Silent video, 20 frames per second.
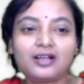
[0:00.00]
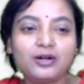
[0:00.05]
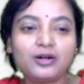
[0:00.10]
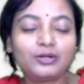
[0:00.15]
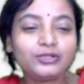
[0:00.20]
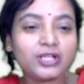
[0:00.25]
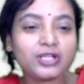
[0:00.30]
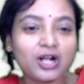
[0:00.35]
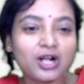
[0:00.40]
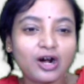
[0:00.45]

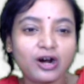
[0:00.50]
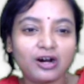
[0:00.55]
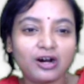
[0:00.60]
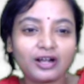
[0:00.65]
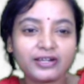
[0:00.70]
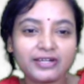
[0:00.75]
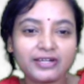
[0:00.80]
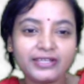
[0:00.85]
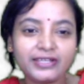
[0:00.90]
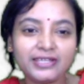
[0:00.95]
We are
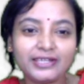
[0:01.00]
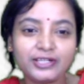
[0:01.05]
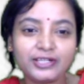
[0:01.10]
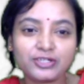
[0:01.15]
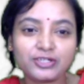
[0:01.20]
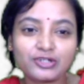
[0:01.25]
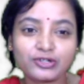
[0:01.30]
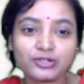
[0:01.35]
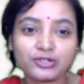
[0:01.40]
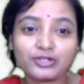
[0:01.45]
already
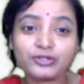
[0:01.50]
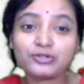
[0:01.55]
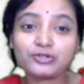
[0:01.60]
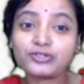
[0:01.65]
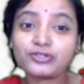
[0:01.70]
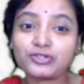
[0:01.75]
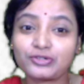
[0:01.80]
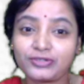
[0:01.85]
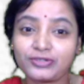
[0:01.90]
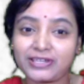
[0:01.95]

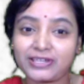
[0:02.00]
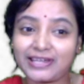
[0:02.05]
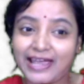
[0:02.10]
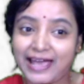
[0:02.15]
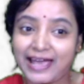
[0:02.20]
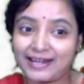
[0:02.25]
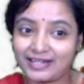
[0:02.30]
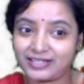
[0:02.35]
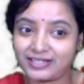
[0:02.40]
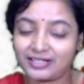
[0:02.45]
introduced to the
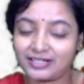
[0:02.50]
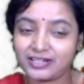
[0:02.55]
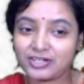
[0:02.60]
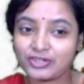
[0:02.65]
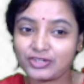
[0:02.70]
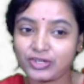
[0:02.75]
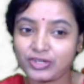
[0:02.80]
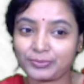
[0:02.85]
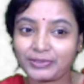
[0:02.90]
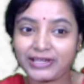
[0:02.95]

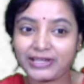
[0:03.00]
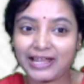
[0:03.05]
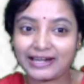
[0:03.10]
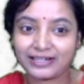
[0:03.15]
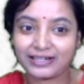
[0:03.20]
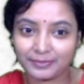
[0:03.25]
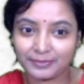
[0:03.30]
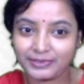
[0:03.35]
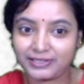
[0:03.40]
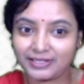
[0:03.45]
characters of the
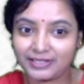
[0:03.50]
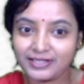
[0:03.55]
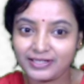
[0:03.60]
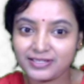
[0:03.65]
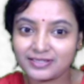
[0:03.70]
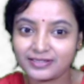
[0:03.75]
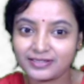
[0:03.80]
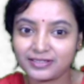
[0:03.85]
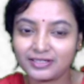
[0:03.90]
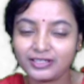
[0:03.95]
Canterbury
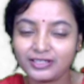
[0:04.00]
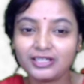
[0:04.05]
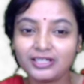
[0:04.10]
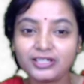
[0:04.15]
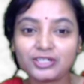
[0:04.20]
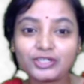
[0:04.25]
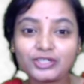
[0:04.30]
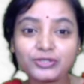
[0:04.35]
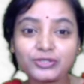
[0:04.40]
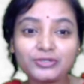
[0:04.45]
Tales.
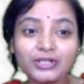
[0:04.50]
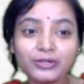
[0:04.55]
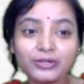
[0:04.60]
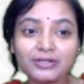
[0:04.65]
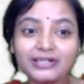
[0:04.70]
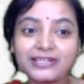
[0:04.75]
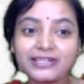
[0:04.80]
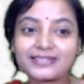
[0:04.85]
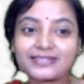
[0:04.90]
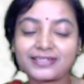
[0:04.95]
Today
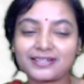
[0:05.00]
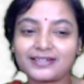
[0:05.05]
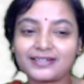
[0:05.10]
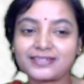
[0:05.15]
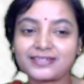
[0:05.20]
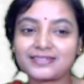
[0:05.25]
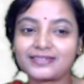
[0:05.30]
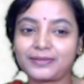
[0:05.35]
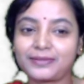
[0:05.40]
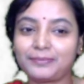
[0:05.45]
we'll
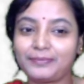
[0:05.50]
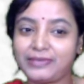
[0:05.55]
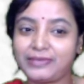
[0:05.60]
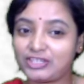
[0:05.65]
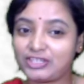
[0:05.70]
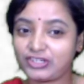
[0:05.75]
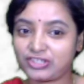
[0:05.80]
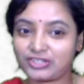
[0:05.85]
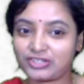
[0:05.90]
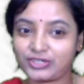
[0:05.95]
discuss some
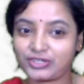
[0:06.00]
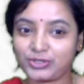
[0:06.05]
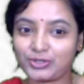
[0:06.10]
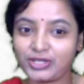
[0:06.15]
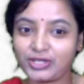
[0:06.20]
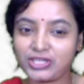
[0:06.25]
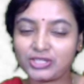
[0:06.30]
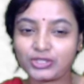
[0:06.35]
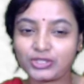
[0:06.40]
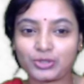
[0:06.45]
major
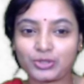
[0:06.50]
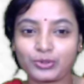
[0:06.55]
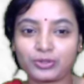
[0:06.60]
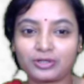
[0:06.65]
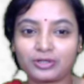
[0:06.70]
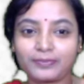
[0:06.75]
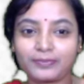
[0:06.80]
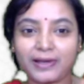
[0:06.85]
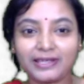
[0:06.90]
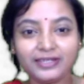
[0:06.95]
stories
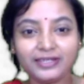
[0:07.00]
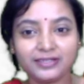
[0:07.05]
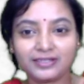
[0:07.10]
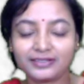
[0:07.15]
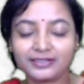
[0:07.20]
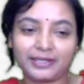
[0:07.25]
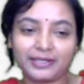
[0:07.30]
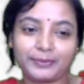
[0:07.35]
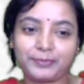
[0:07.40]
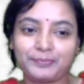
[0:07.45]
told by
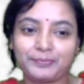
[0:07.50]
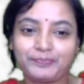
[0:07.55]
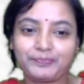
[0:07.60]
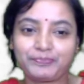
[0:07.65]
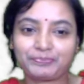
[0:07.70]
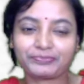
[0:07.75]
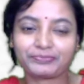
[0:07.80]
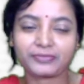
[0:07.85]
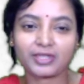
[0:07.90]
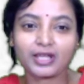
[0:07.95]
them.
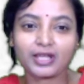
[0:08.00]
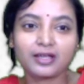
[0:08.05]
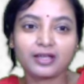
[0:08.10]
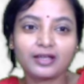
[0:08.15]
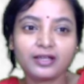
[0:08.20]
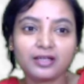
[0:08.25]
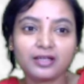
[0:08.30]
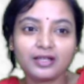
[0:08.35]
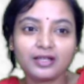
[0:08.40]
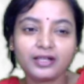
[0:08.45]

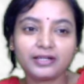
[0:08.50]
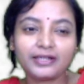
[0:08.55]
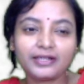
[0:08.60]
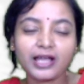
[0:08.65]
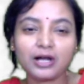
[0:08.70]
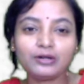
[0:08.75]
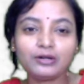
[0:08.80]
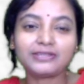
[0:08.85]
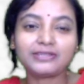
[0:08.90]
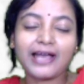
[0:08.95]

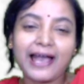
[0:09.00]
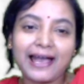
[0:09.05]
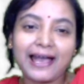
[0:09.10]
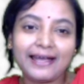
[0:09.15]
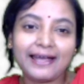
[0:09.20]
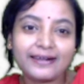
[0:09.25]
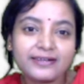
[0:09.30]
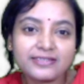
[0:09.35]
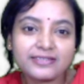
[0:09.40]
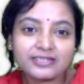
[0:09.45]
Now the
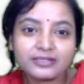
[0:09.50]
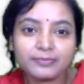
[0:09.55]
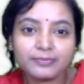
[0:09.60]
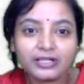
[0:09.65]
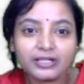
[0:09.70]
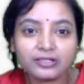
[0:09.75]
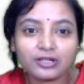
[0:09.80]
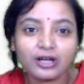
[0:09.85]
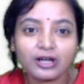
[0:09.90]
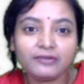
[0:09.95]

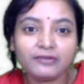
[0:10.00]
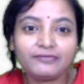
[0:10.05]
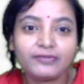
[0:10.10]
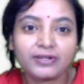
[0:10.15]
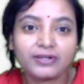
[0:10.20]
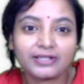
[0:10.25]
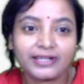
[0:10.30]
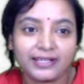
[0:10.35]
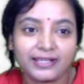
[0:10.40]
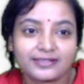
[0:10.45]
arrangement
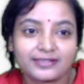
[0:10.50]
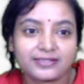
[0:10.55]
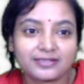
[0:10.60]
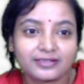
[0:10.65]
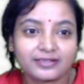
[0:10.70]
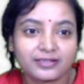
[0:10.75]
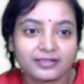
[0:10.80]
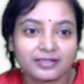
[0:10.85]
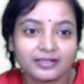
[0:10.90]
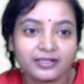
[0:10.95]
of
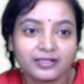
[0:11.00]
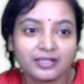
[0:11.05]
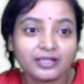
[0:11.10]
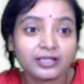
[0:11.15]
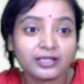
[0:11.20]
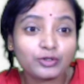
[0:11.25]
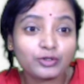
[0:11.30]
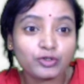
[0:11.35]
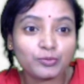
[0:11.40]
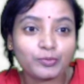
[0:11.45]
tales
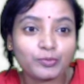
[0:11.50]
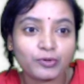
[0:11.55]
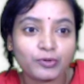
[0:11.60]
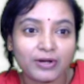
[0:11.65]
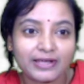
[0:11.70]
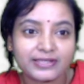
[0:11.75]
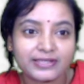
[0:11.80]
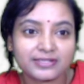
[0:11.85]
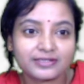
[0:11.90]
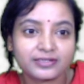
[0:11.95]
group
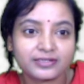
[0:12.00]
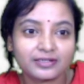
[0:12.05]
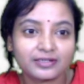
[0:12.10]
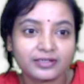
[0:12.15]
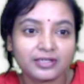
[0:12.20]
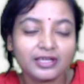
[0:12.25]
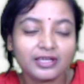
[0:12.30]
wise.